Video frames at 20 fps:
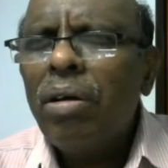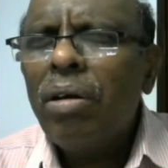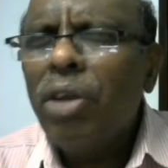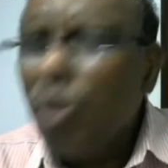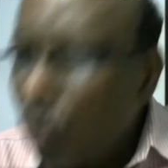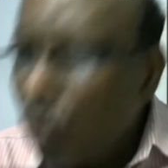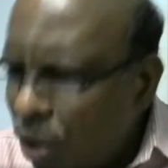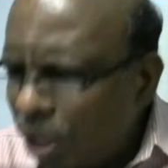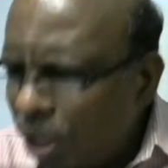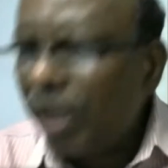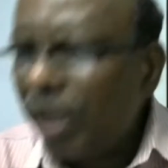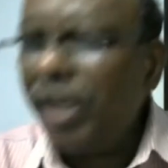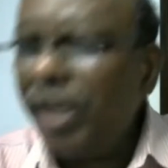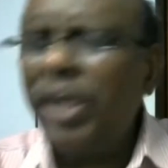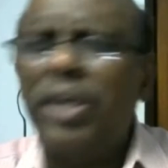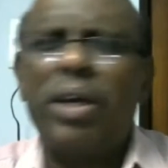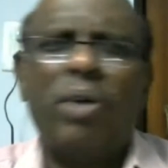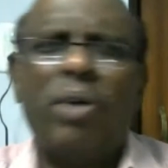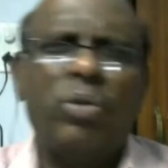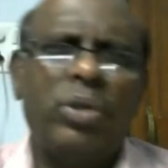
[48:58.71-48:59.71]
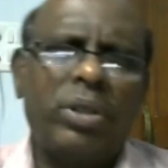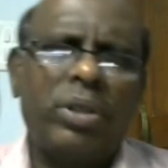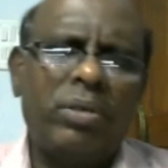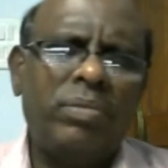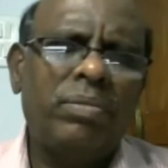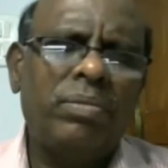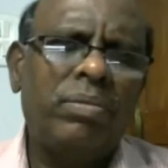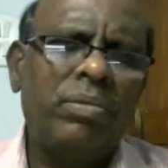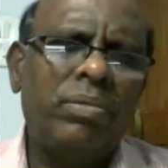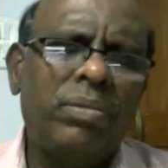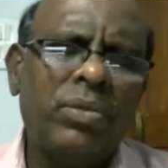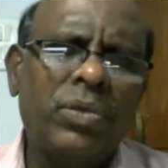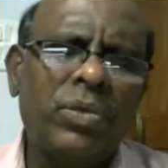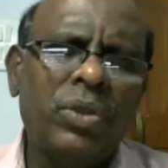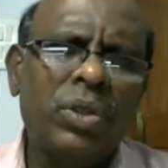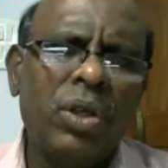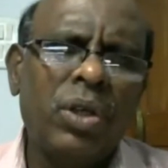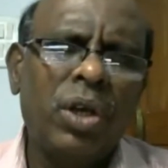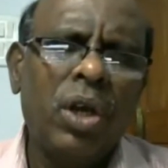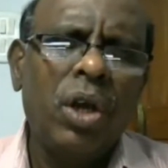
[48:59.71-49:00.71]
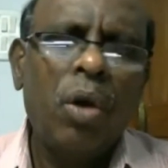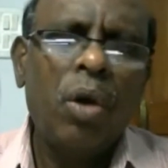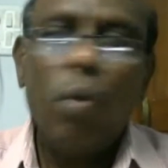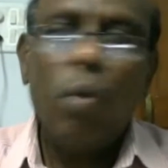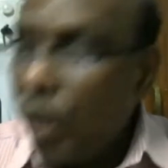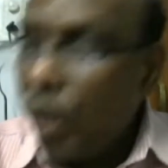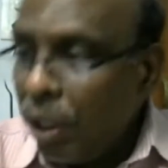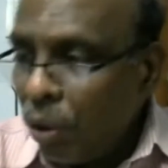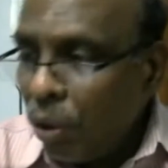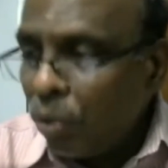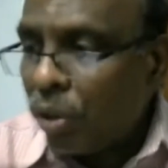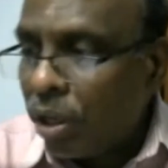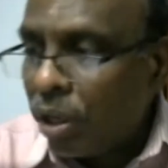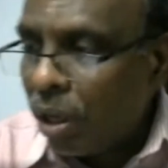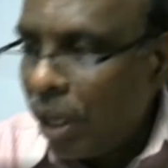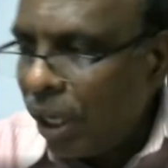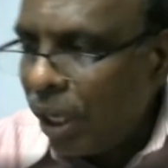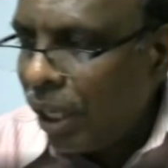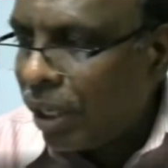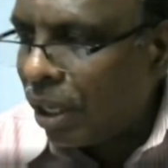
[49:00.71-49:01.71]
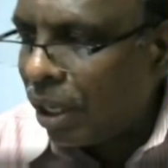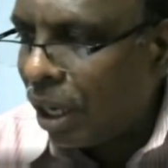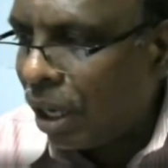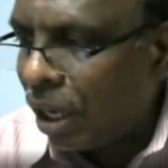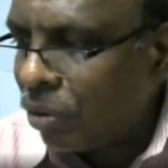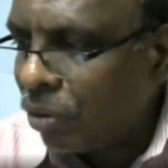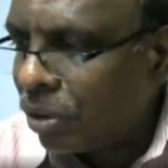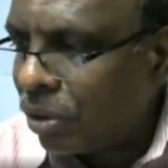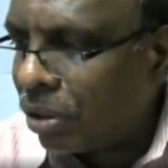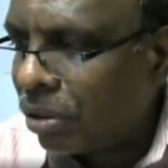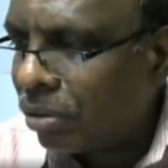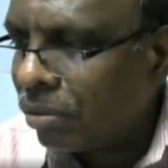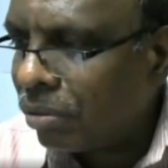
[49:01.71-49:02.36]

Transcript: you try it out. When you try it out,